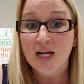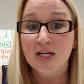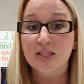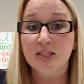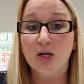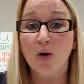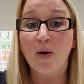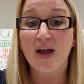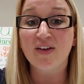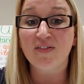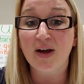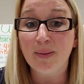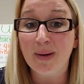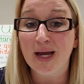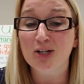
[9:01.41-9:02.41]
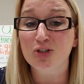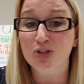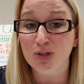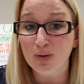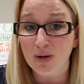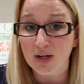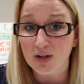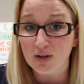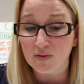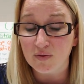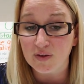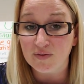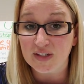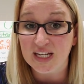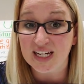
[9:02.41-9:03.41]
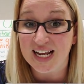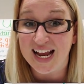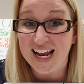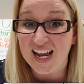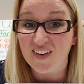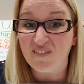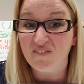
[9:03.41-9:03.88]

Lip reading: So if I'm at 250 and I add